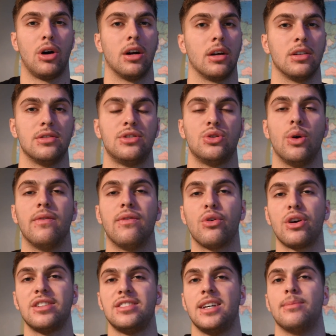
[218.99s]
product. So
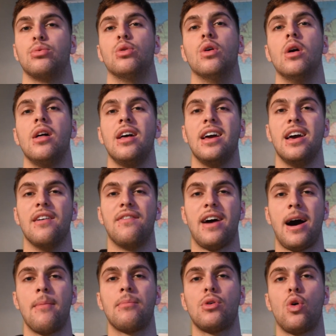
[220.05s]
for example, if
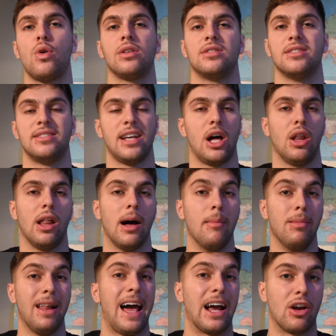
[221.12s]
I'm going to sell a
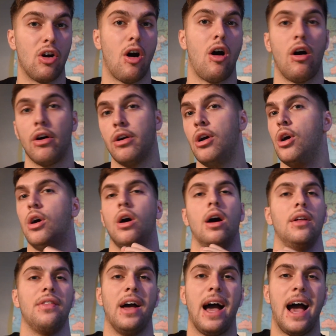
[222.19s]
black car
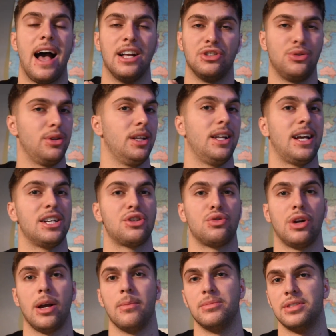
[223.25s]
that has really nice
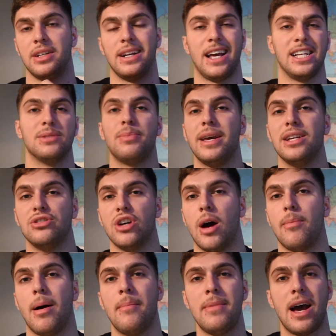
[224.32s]
rims and a nice paint
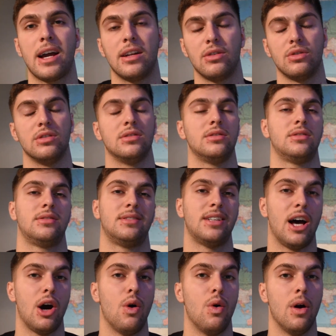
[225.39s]
job, I'm not going to
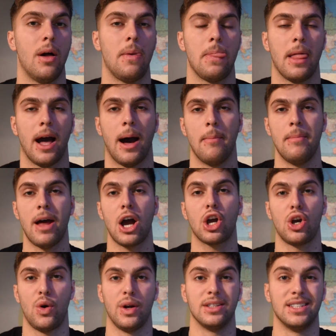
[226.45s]
tell I'm
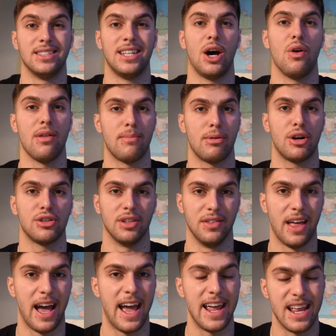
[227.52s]
not going to tell the person
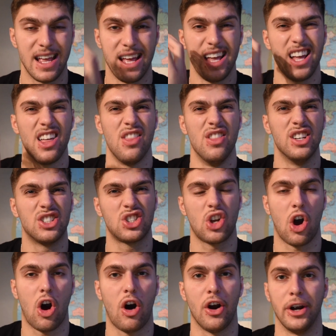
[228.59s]
that, hey, this
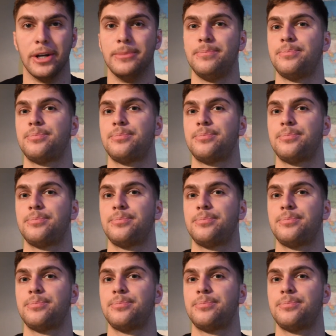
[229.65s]
car